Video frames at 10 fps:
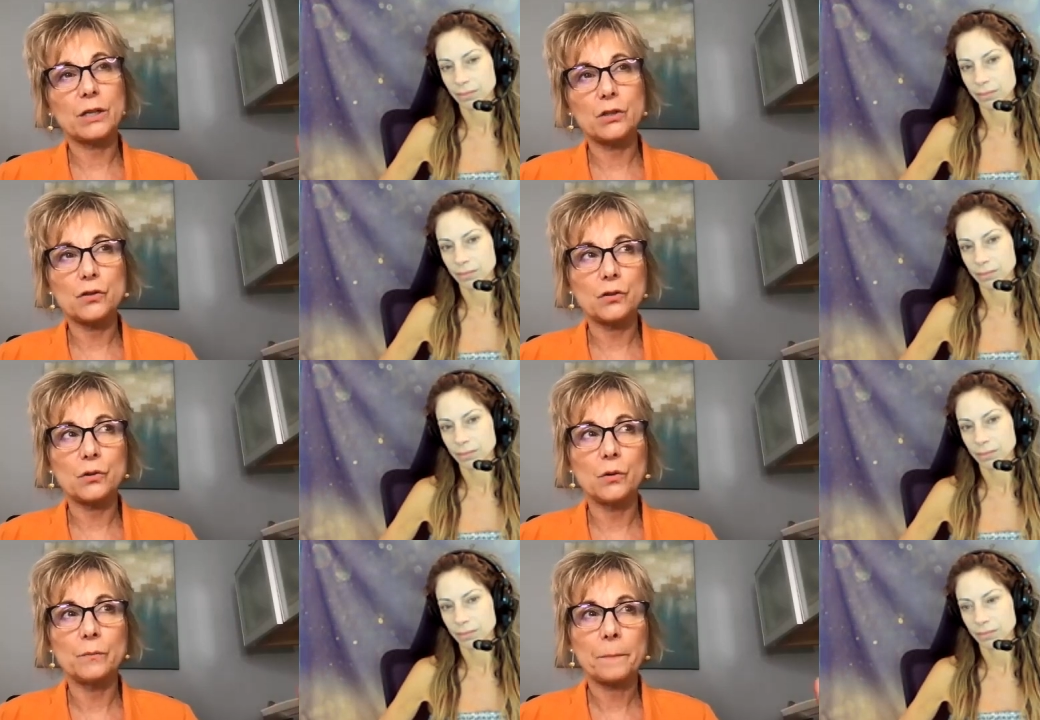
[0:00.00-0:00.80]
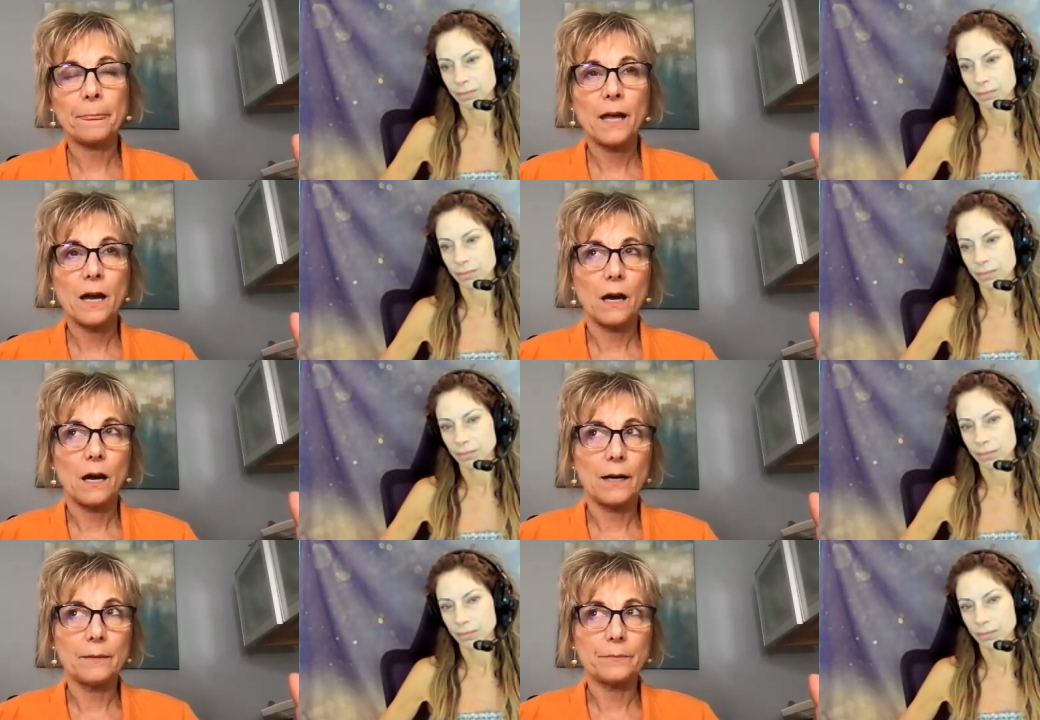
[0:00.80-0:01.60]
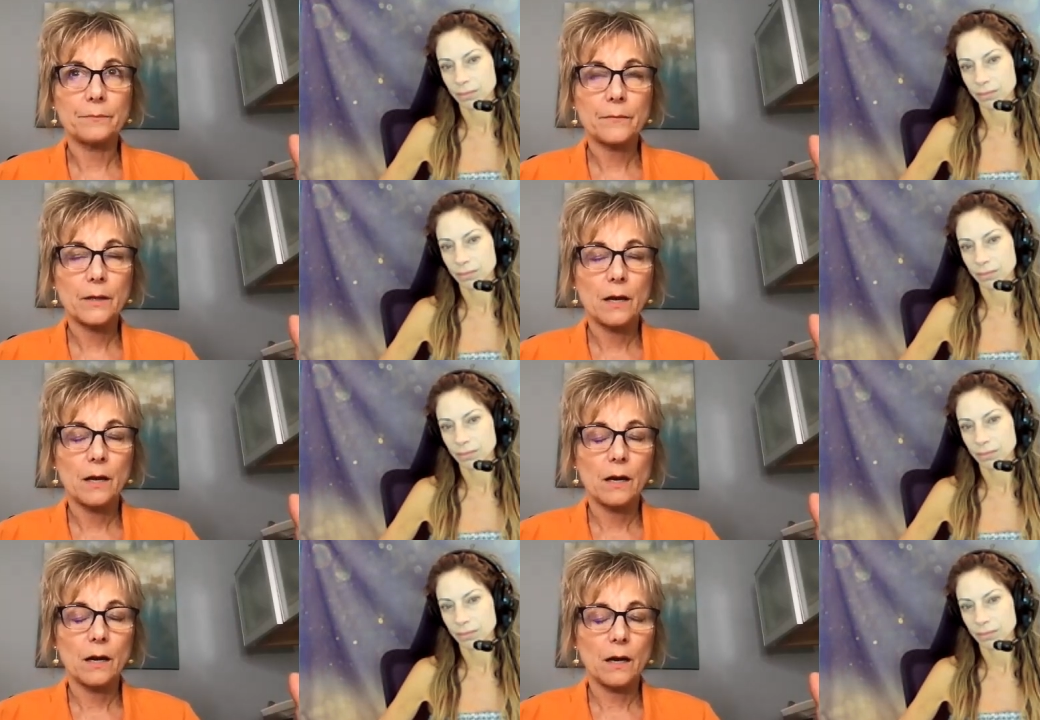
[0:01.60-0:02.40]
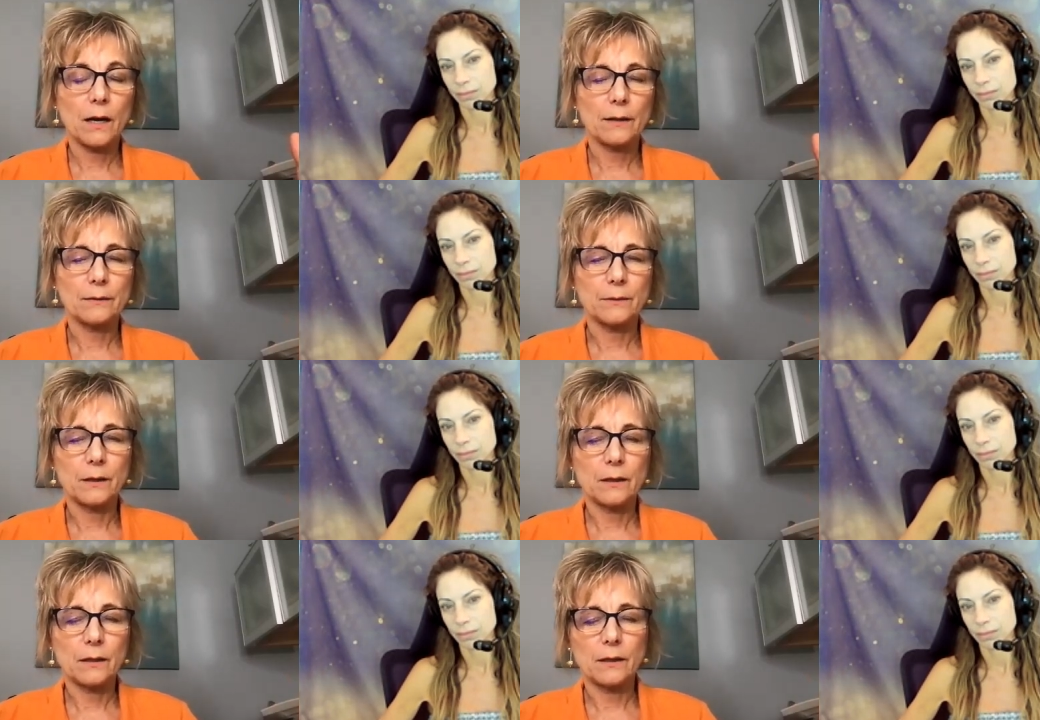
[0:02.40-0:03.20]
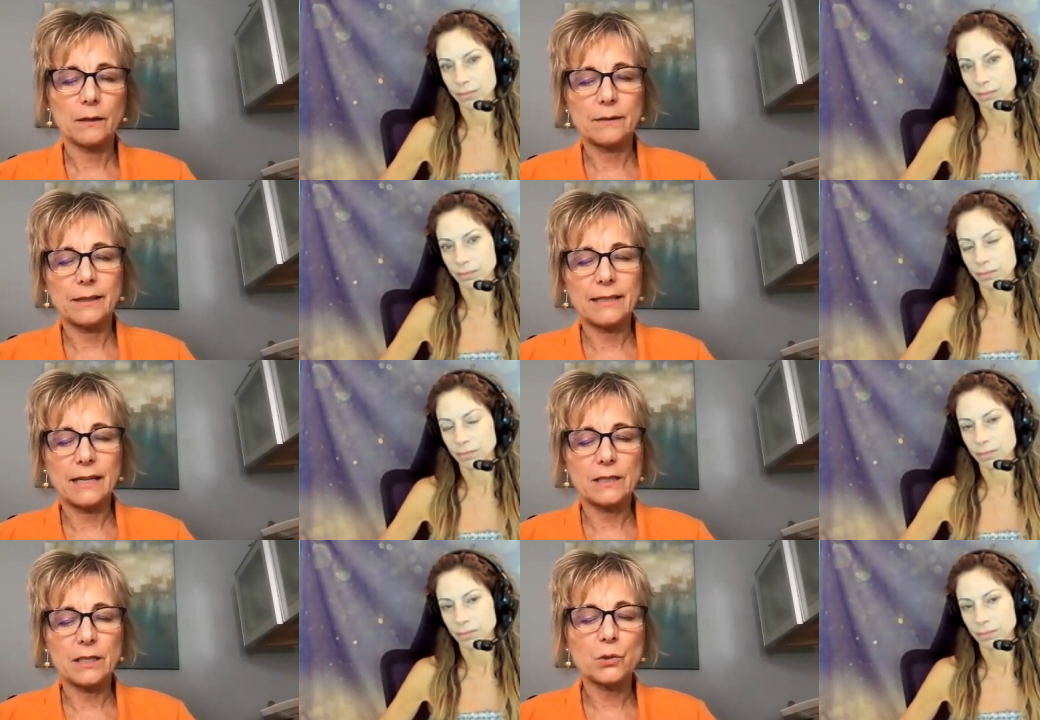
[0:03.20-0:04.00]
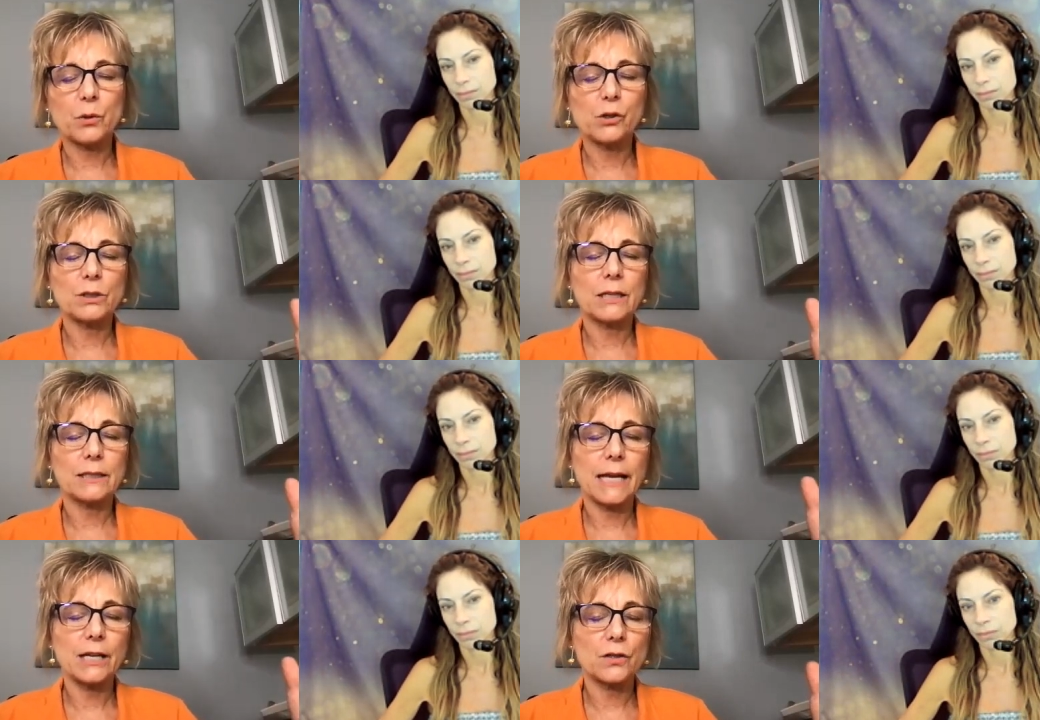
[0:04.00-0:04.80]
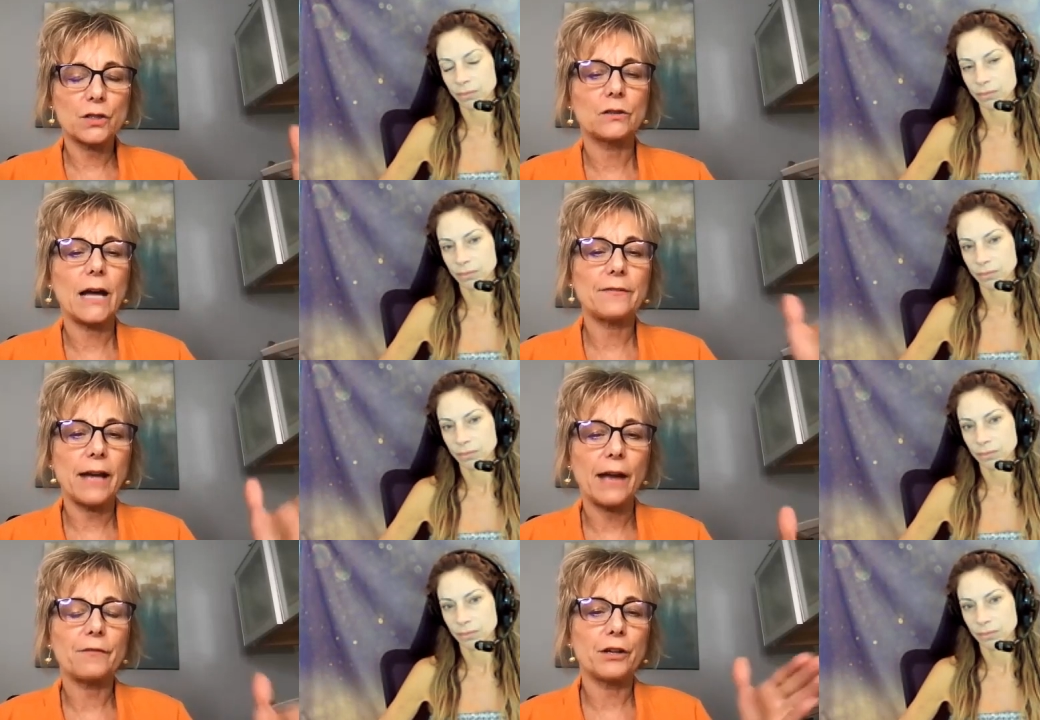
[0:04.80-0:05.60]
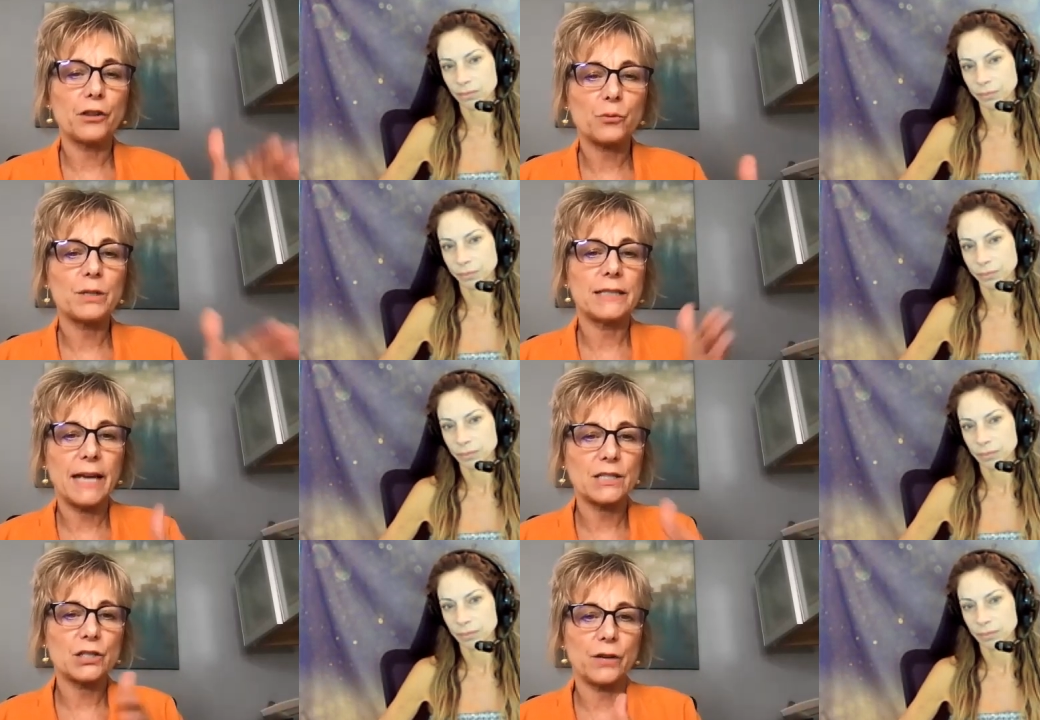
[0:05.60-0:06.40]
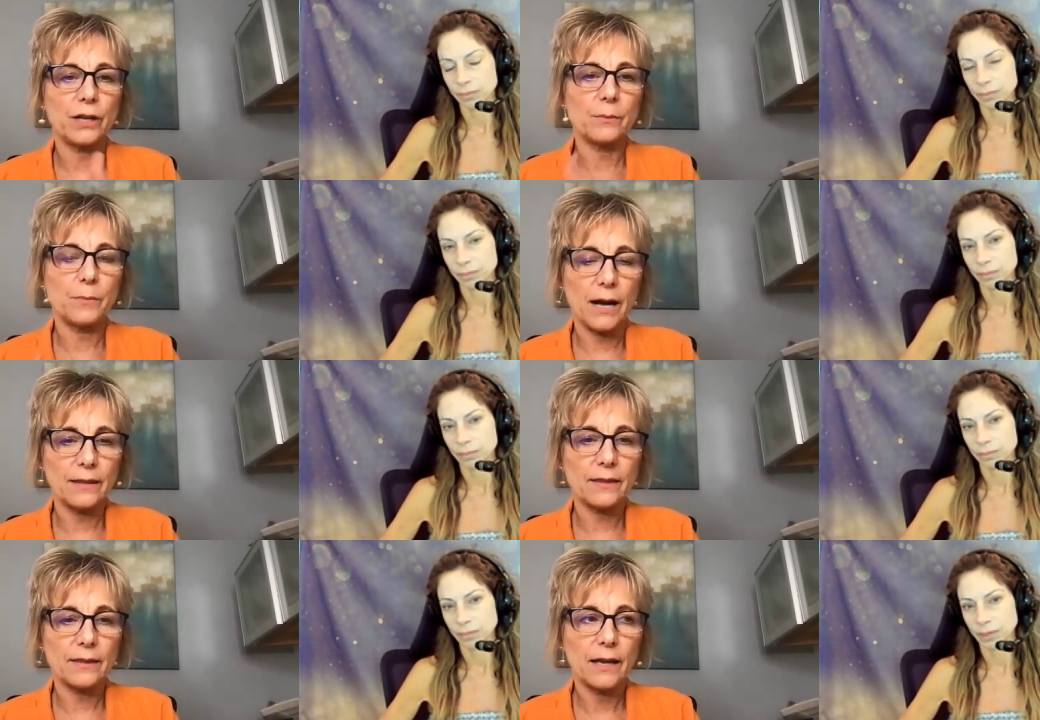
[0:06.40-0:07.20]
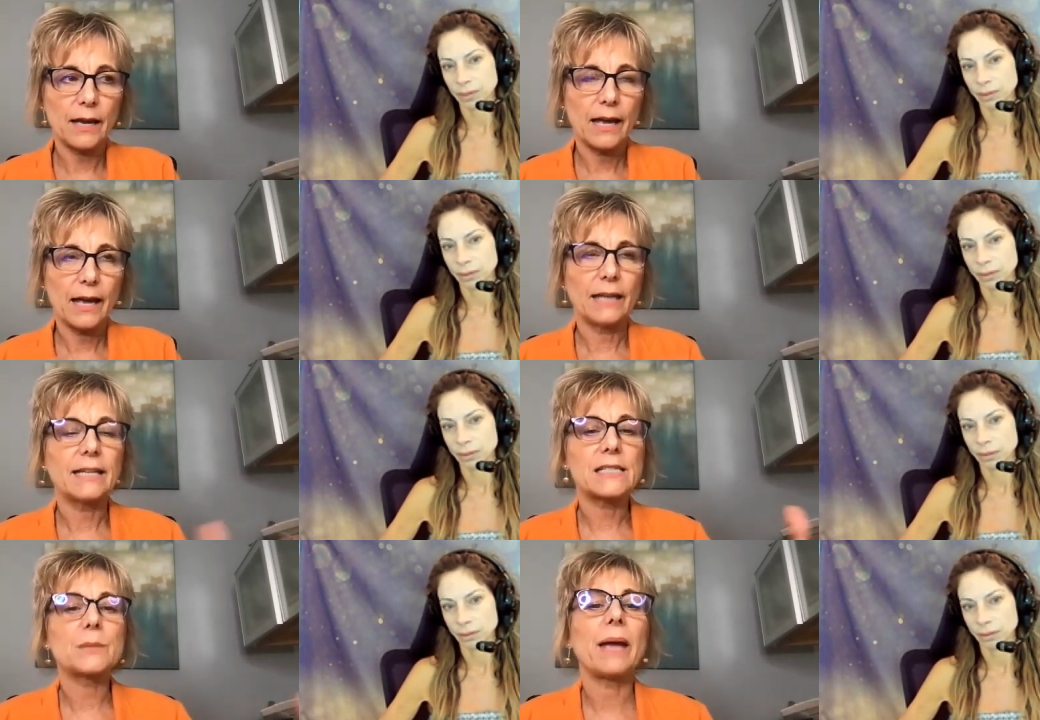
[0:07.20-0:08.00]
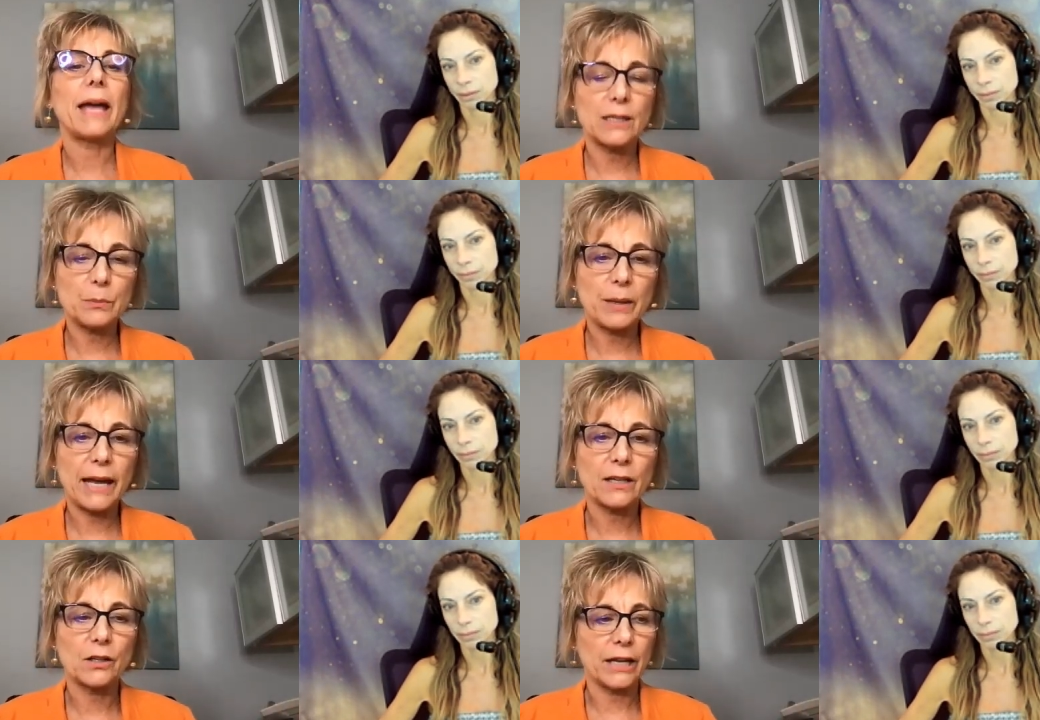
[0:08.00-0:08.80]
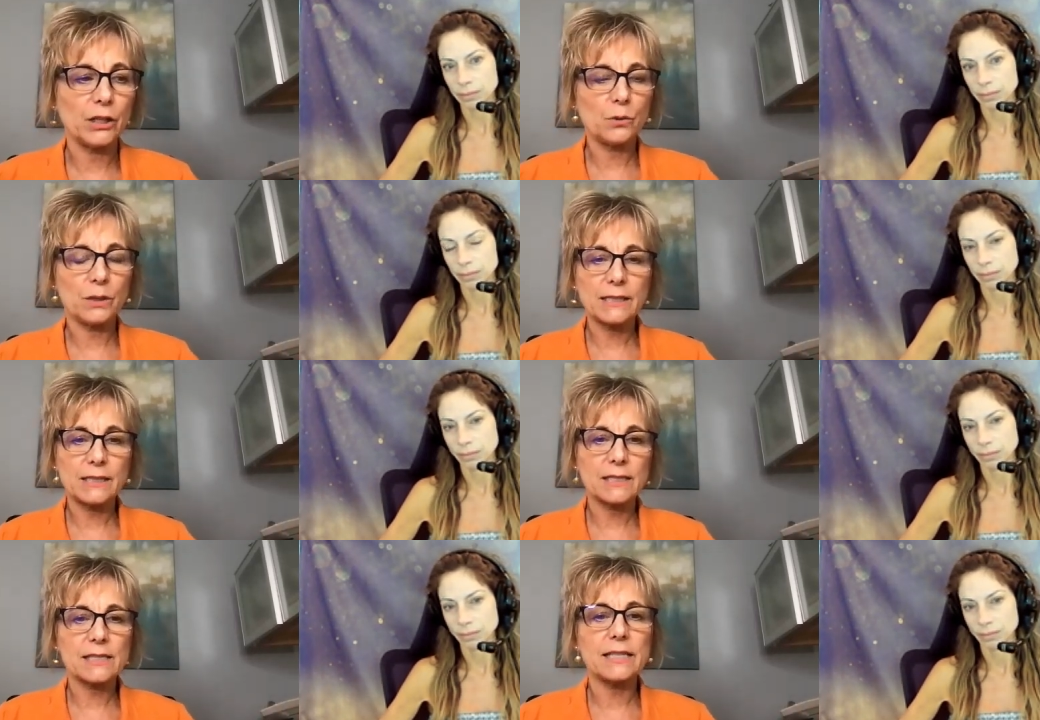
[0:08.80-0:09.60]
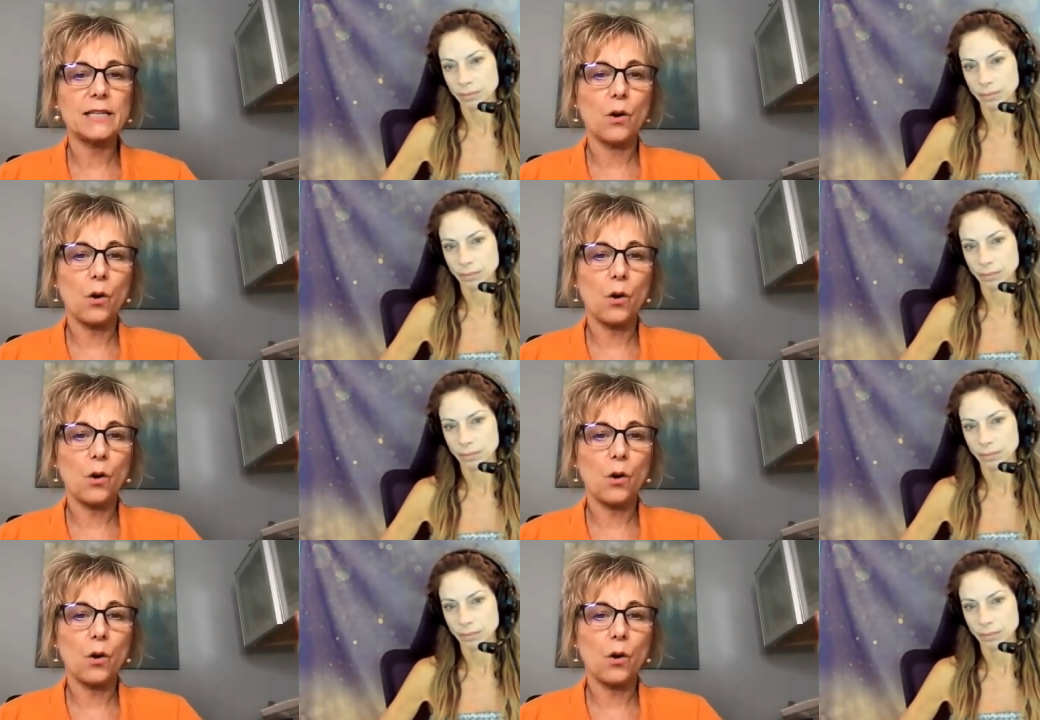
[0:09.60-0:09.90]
Speaker 1: you can do, um, uh, uh, it's, it's where you t- take your saliva every three days during the month, an expanded panel, and you get to see